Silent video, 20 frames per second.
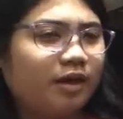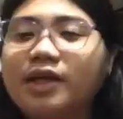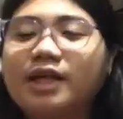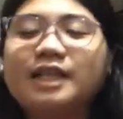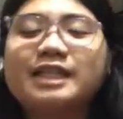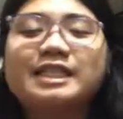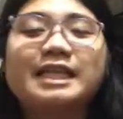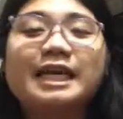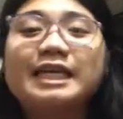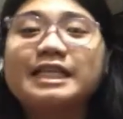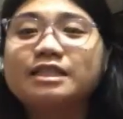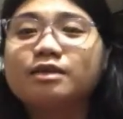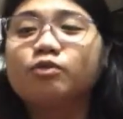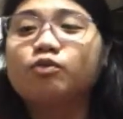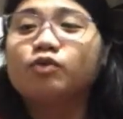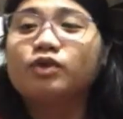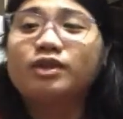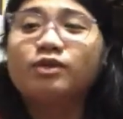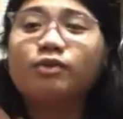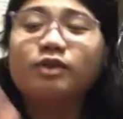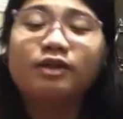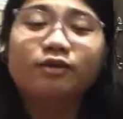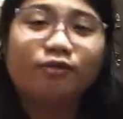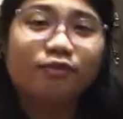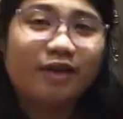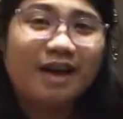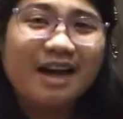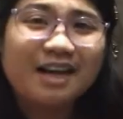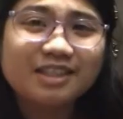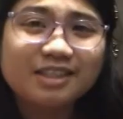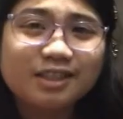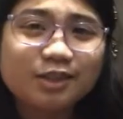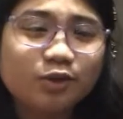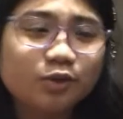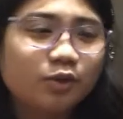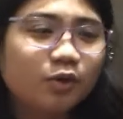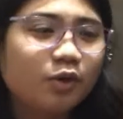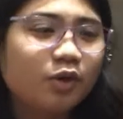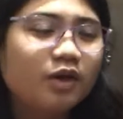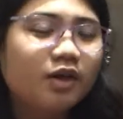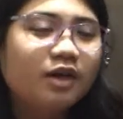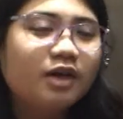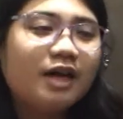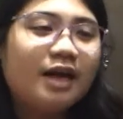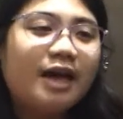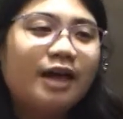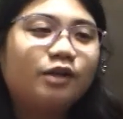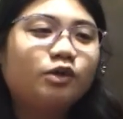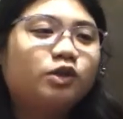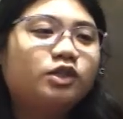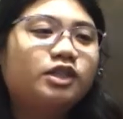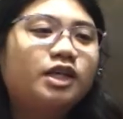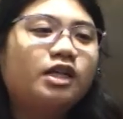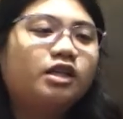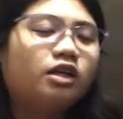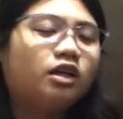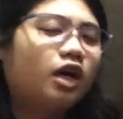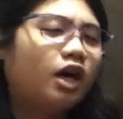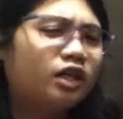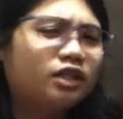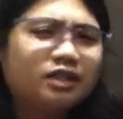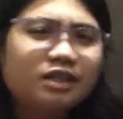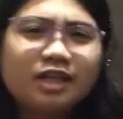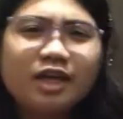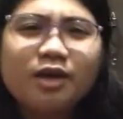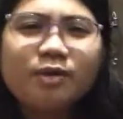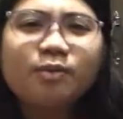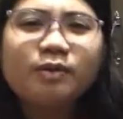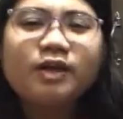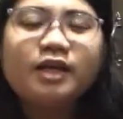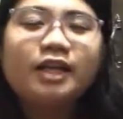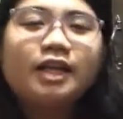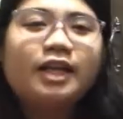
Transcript: Like it takes them really fast to understand the concept.